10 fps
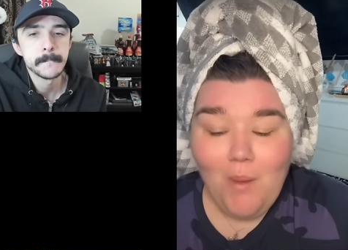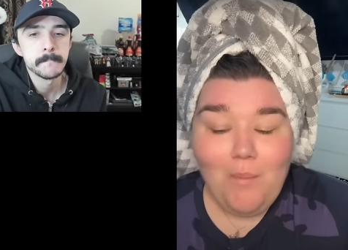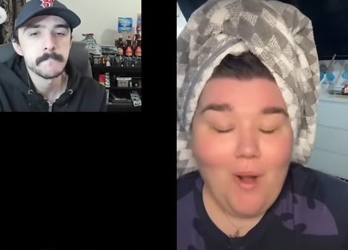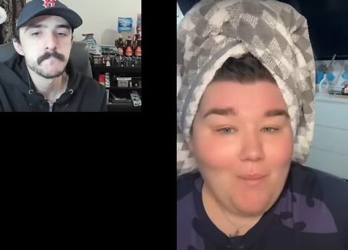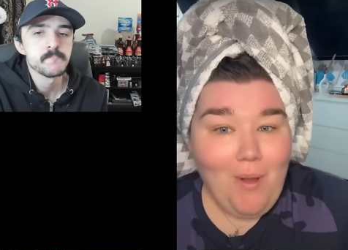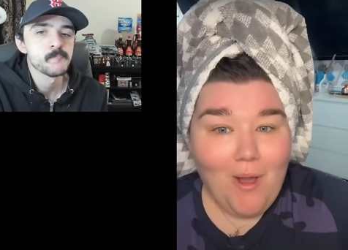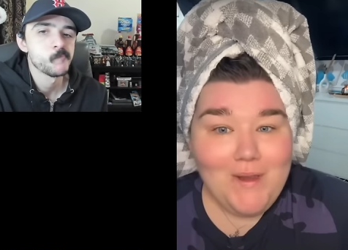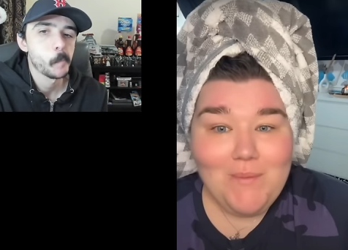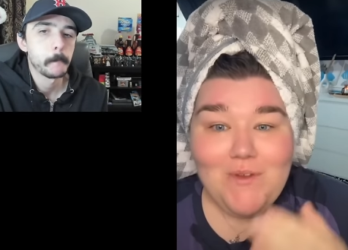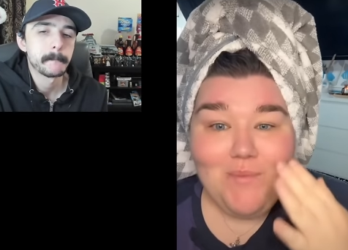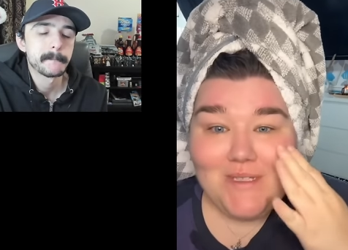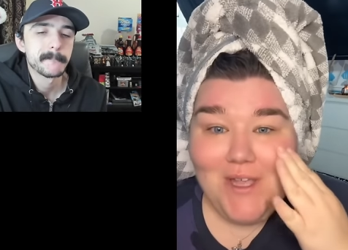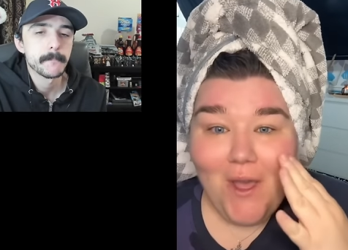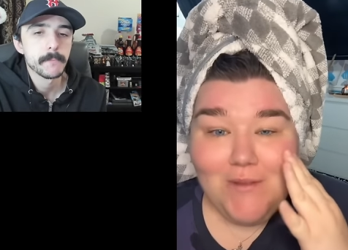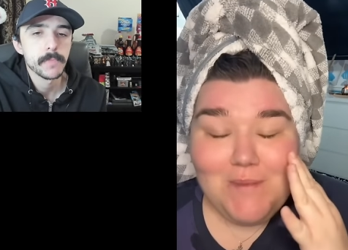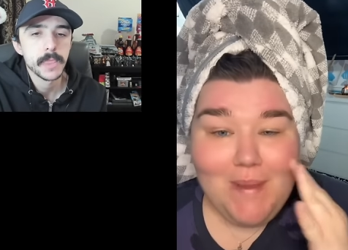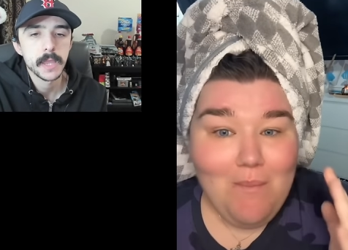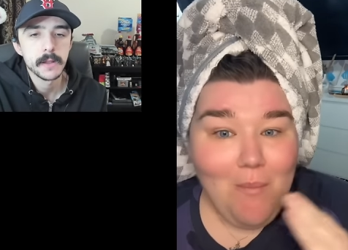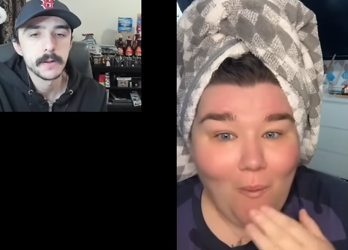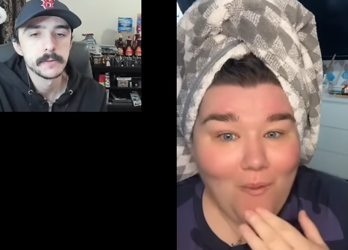Speaker 1: but I'm partnering with Badoo to be
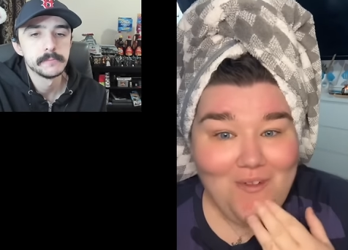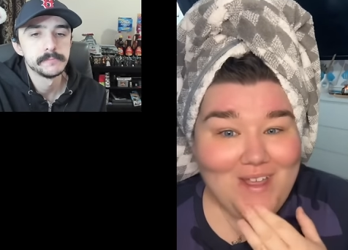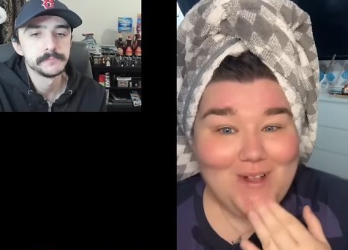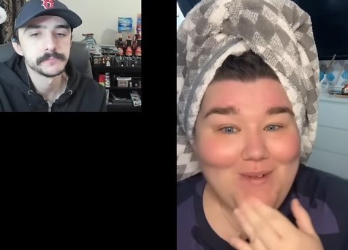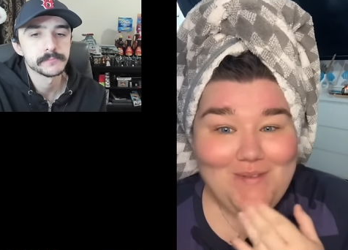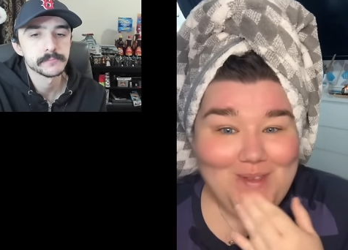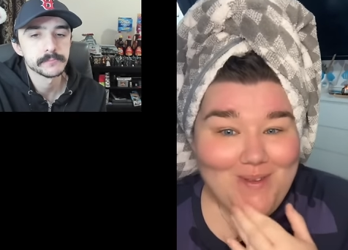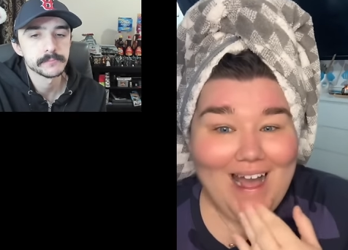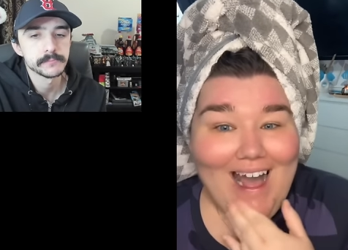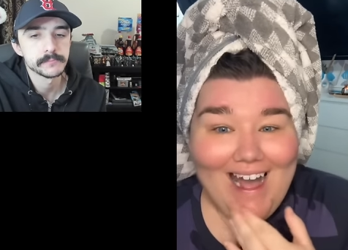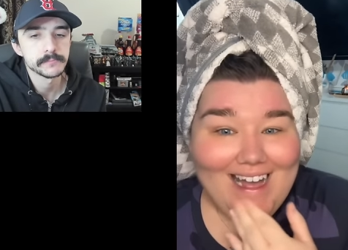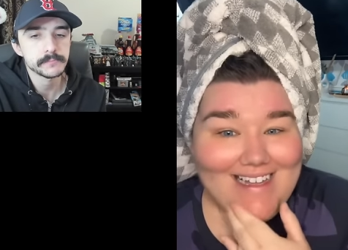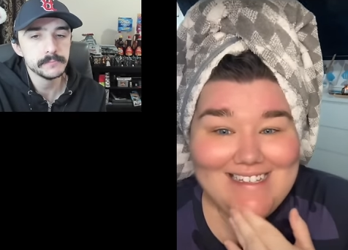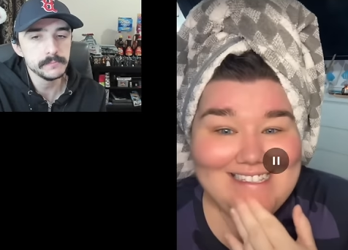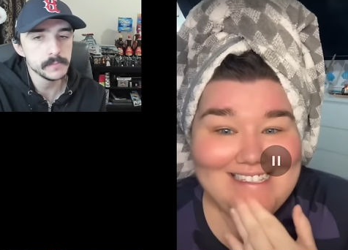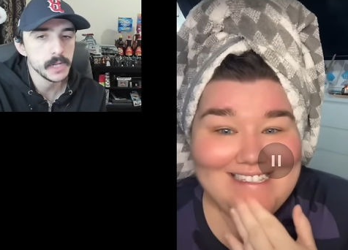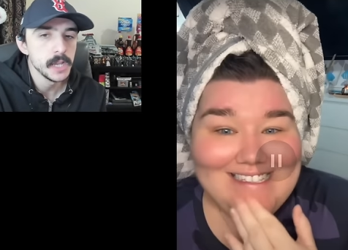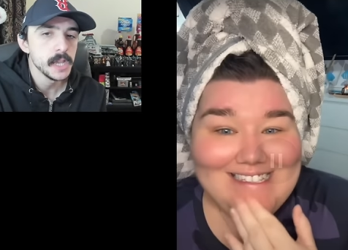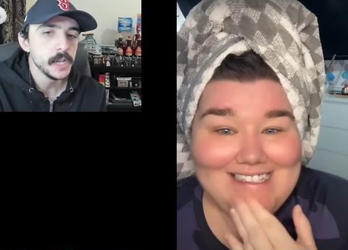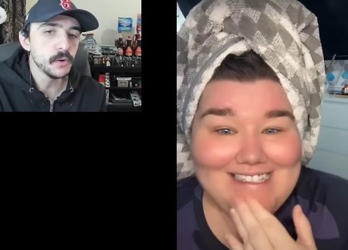more real with you guys.
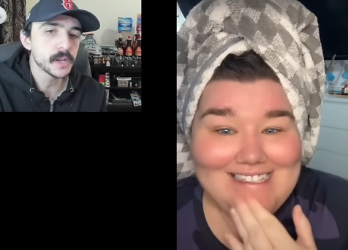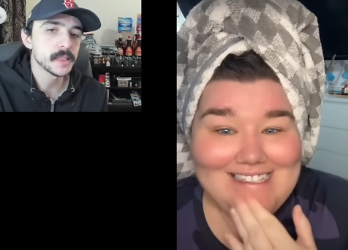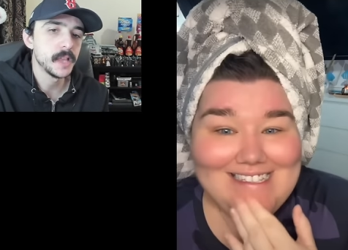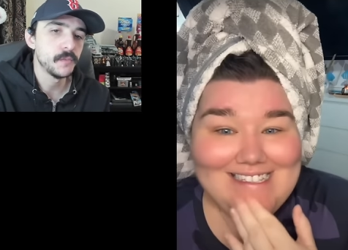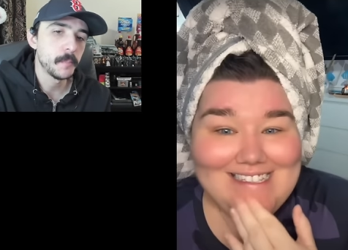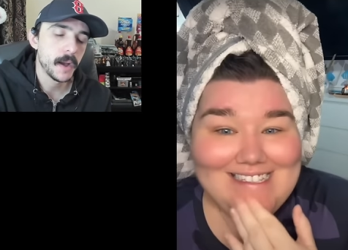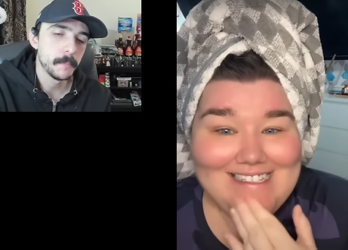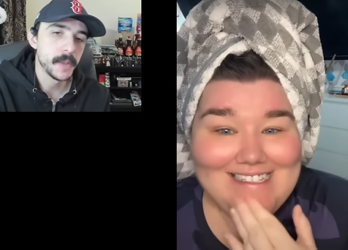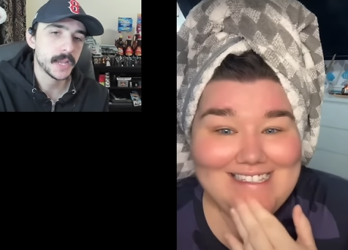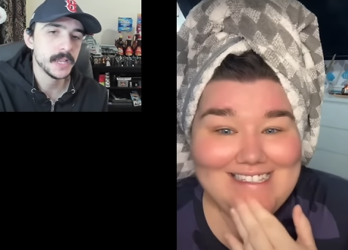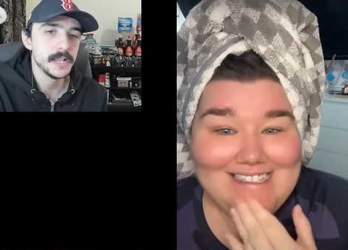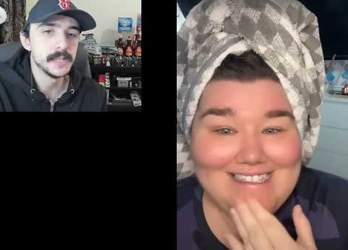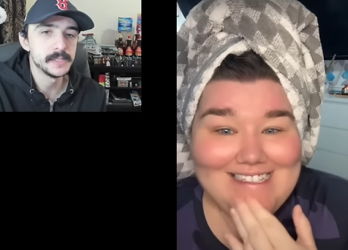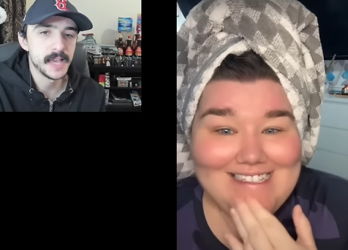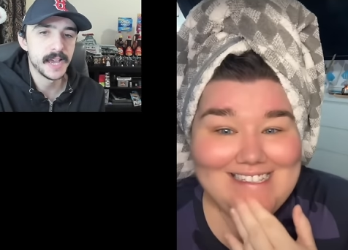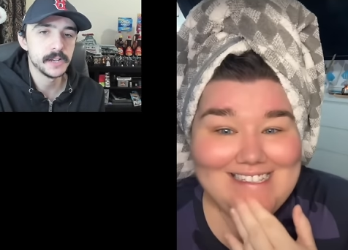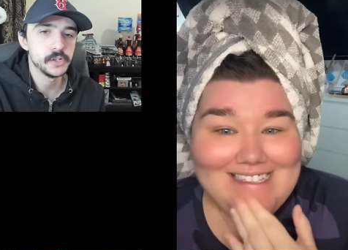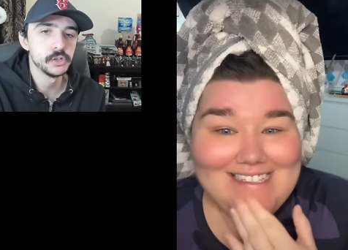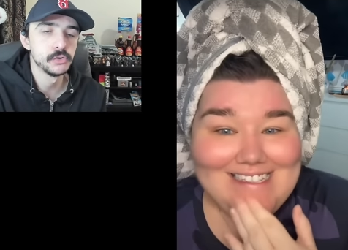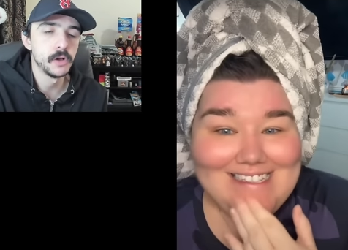
Speaker 2: You know what I love about Becki is that
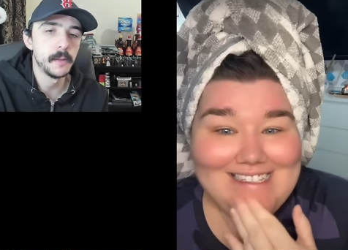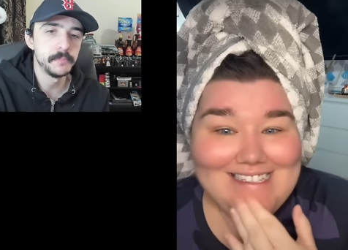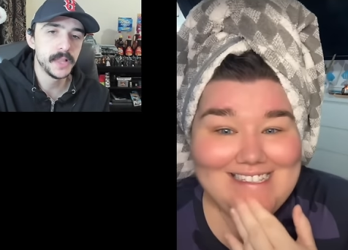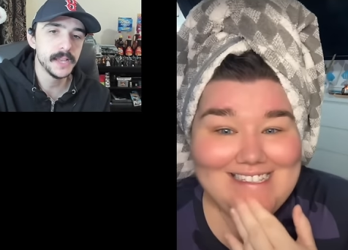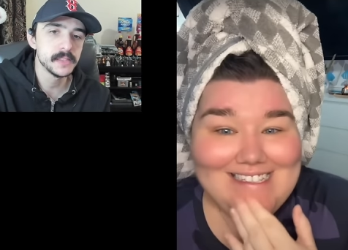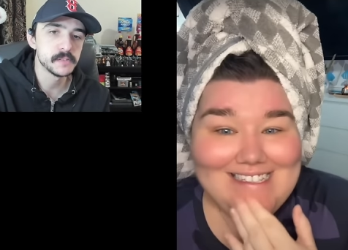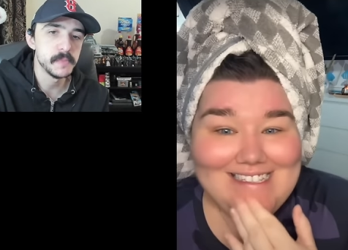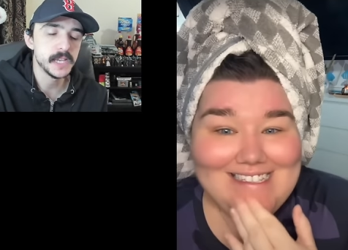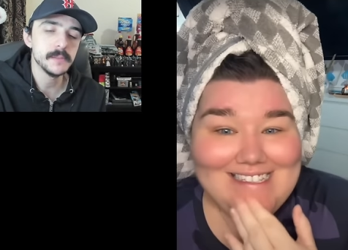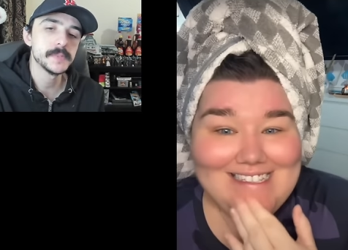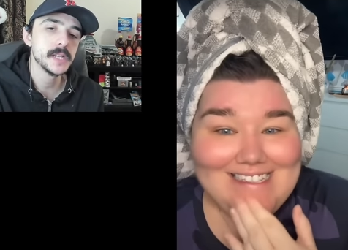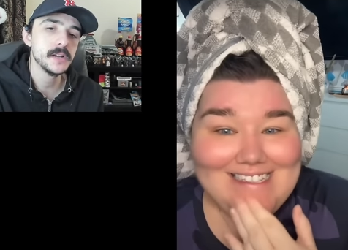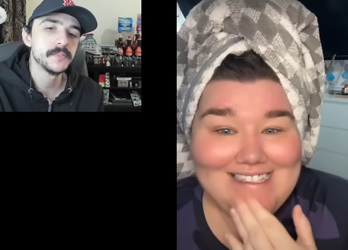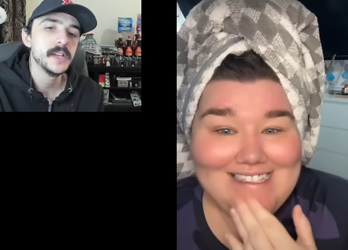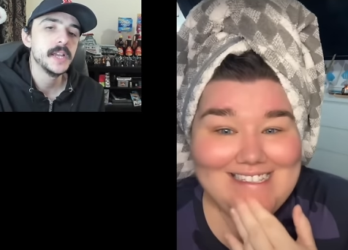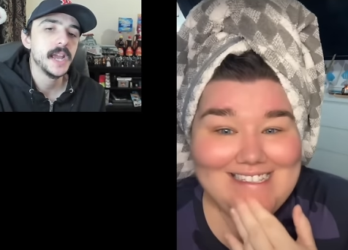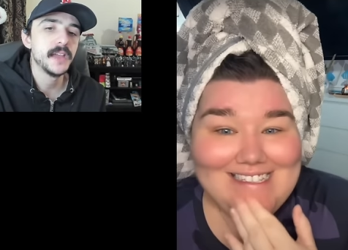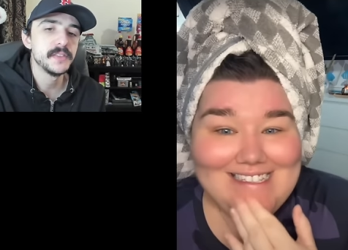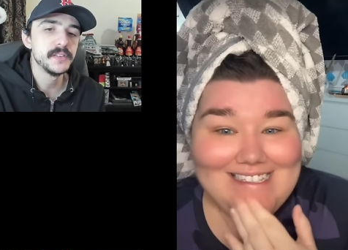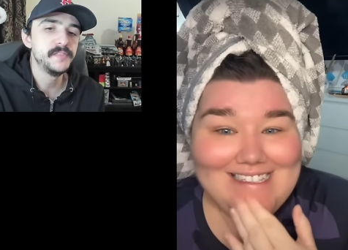she'll apply this makeup stuff
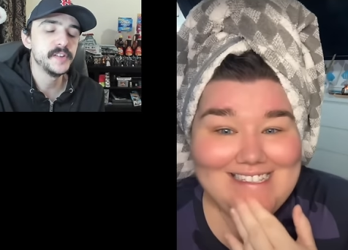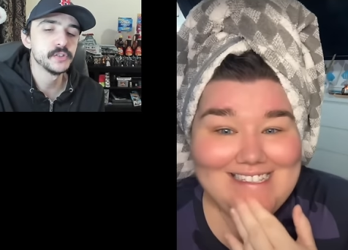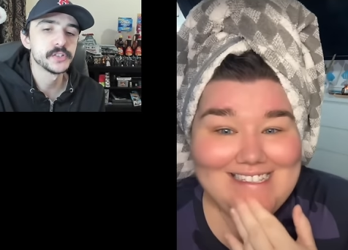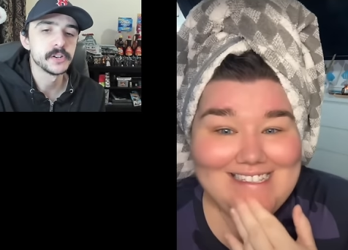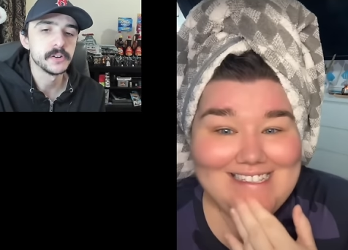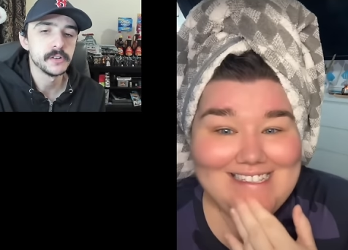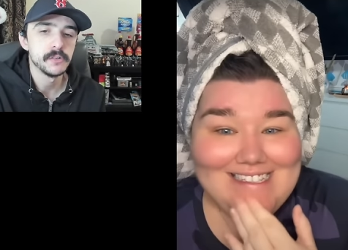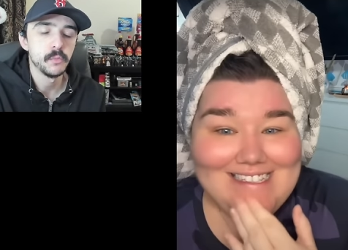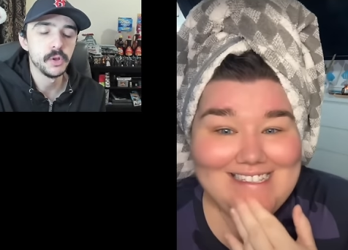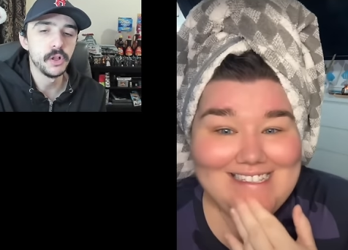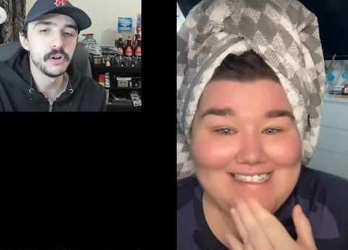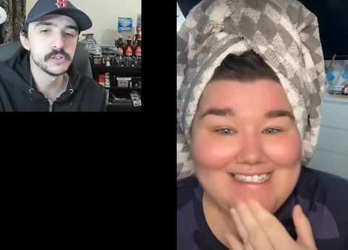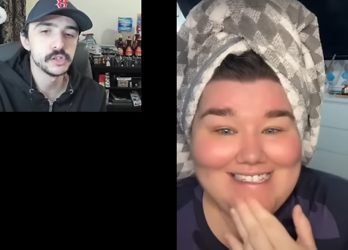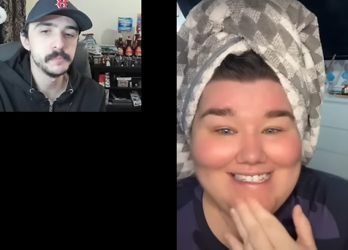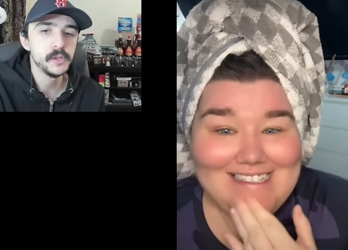and then the filter will also be